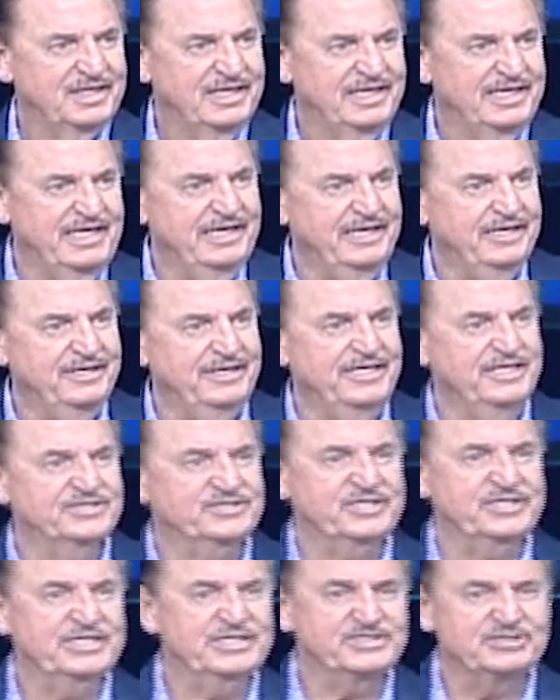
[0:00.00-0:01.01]
Here he is
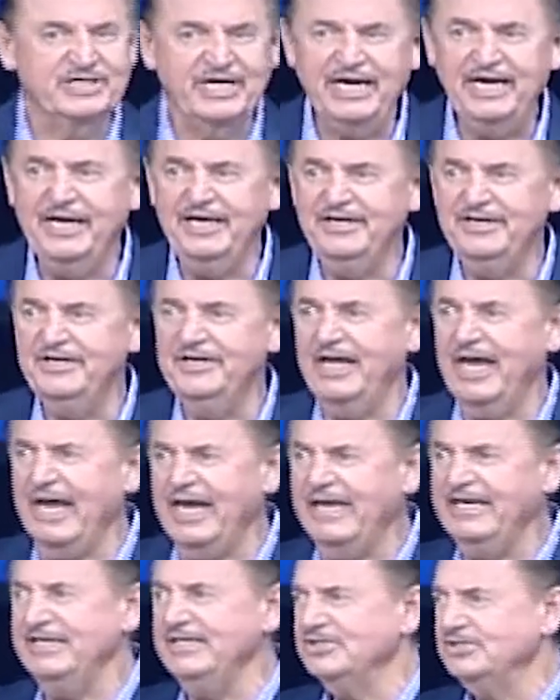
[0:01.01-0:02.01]
in his
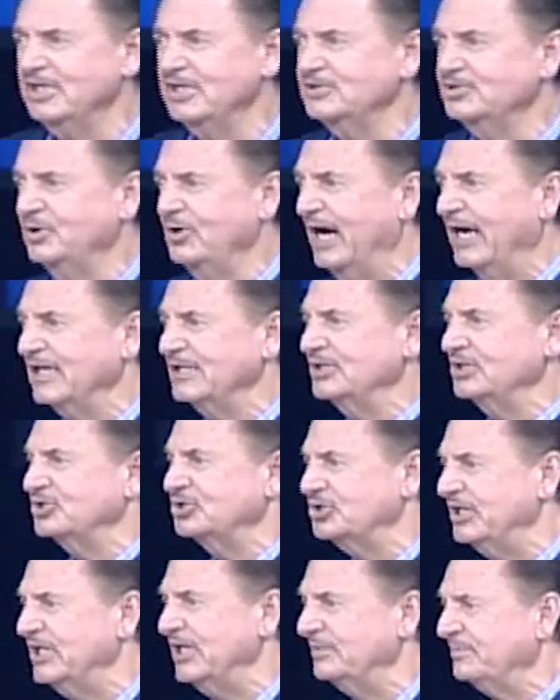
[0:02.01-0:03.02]
80s years old. I can
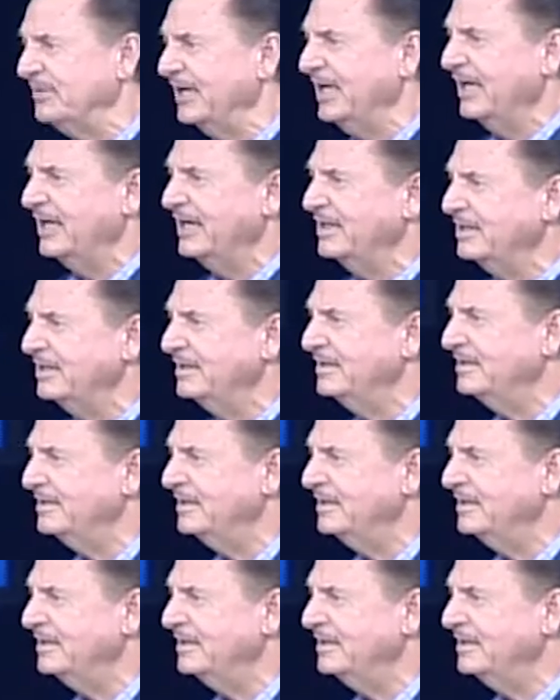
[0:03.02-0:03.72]
just see him now